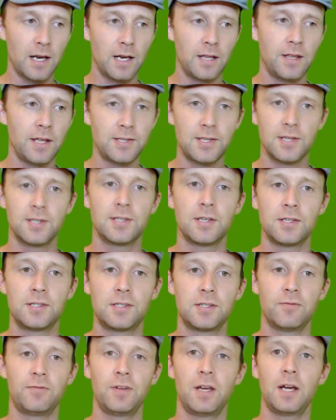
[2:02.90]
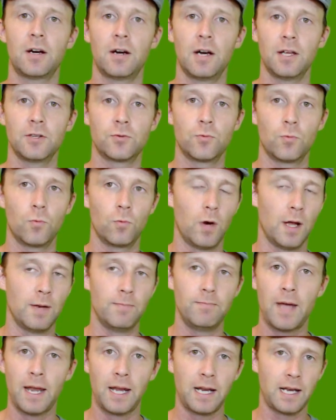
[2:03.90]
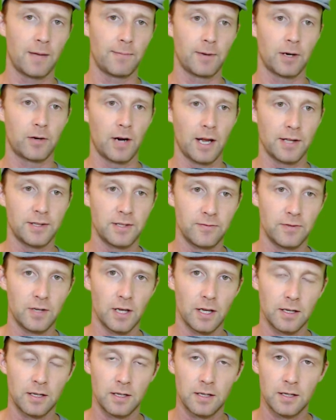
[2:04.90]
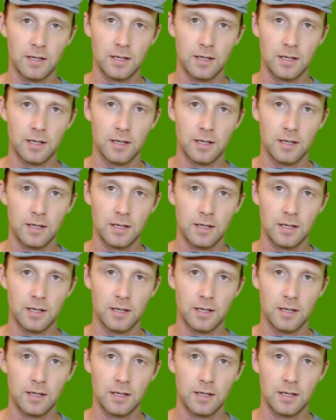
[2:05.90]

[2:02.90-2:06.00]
of this is as severe as what many Democrats have done.